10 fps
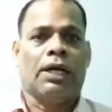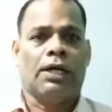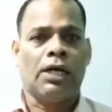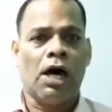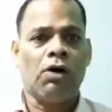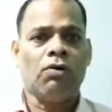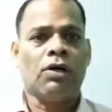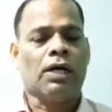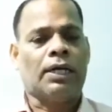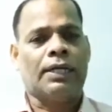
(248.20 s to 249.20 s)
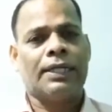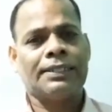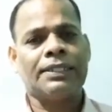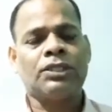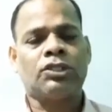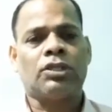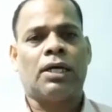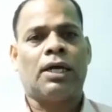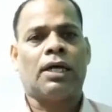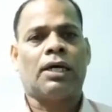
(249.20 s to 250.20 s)
Now let us
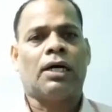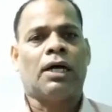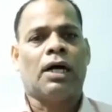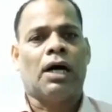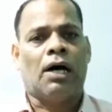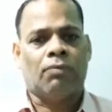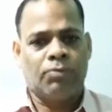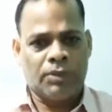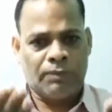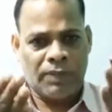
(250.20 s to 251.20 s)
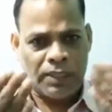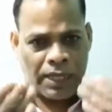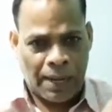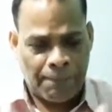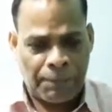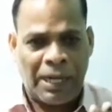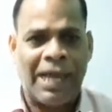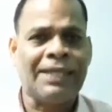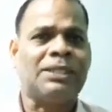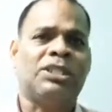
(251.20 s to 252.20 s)
we will
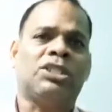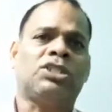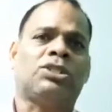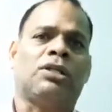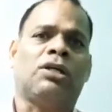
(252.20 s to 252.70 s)
apply this